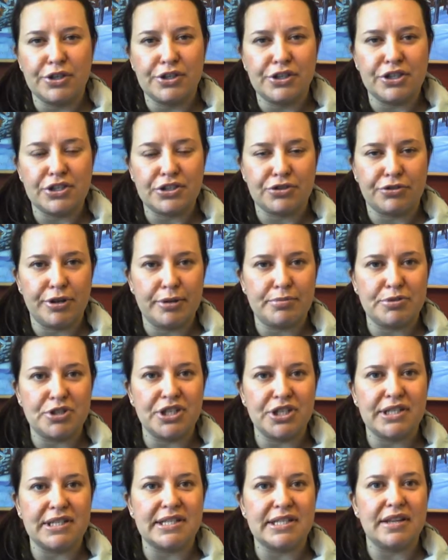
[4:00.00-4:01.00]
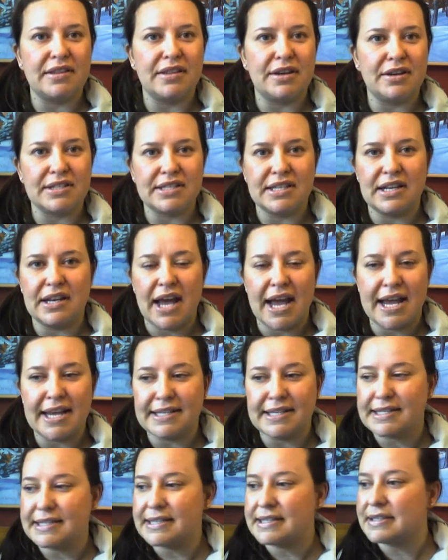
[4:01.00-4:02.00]
good descriptions, and there's a
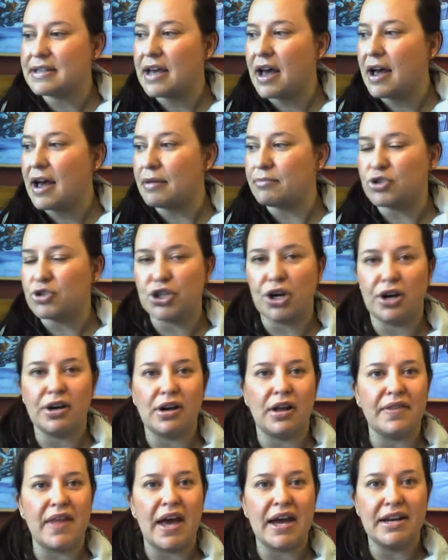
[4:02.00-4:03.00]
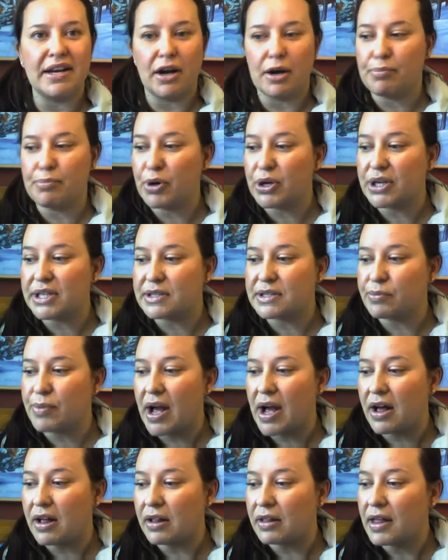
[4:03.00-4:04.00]
nice chart on that in our book as
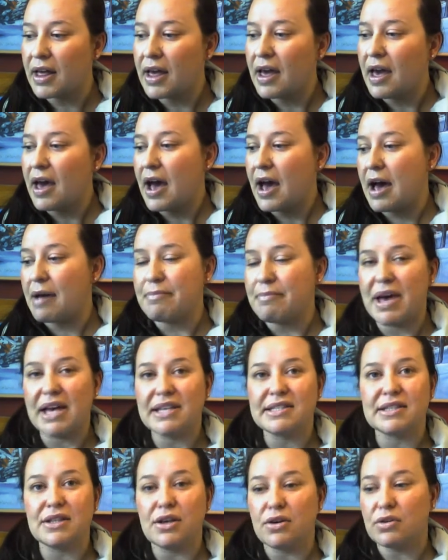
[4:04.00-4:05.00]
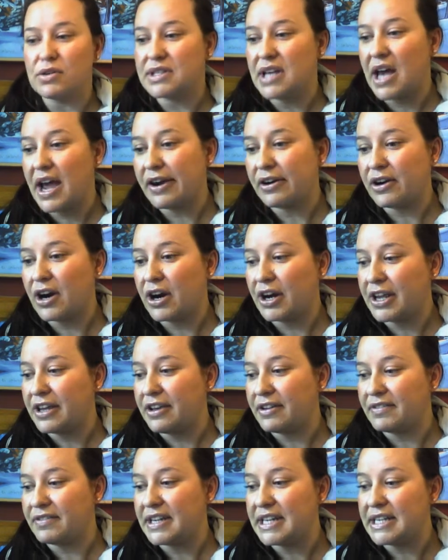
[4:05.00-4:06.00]
well. Maslow's
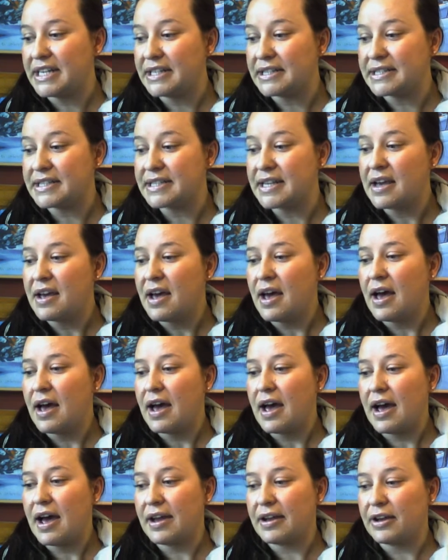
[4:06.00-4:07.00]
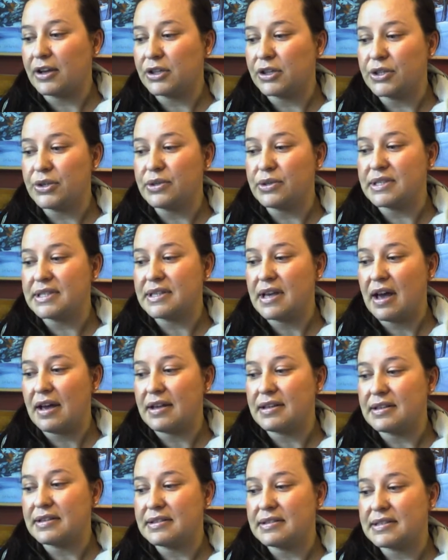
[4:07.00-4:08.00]
hierarchy of needs includes
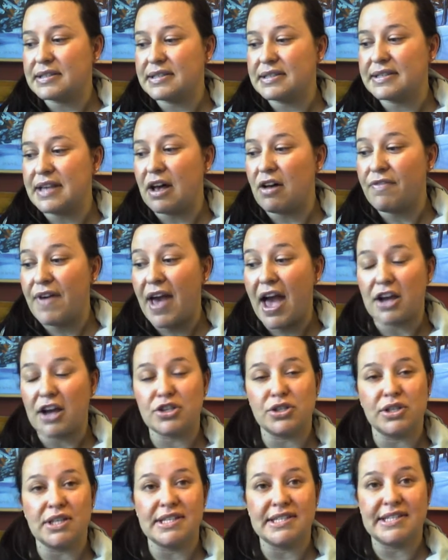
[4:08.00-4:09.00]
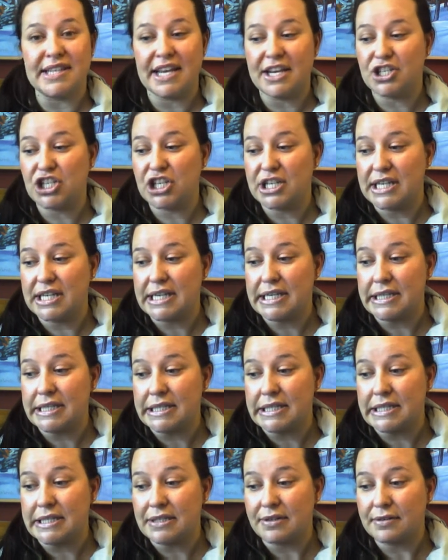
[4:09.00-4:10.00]
self-actualization
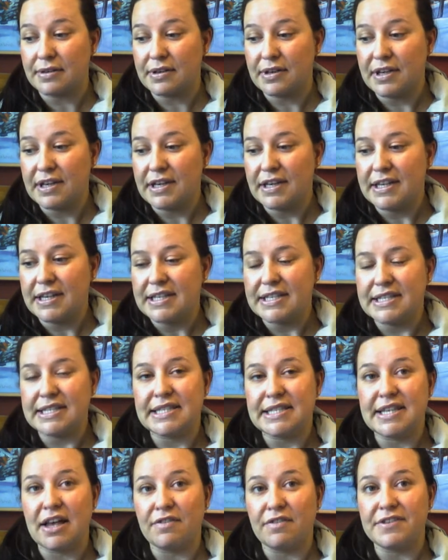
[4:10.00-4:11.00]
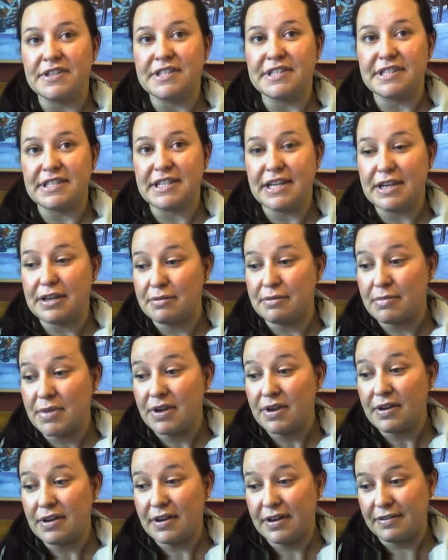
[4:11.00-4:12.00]
needs, self-esteem
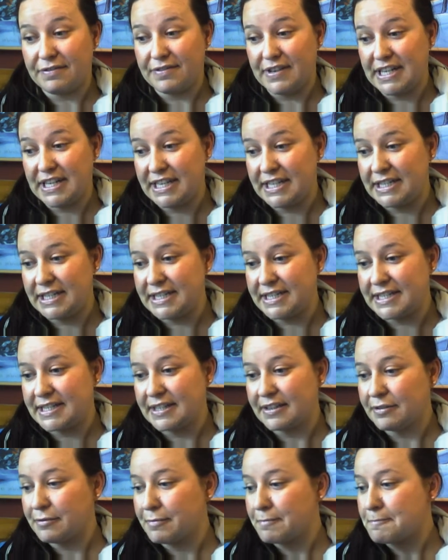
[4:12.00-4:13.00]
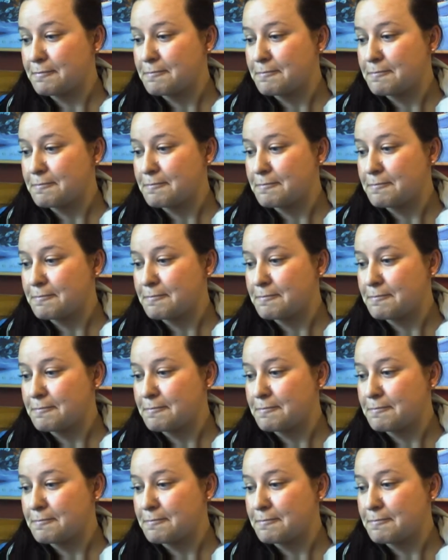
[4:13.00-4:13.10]
of needs,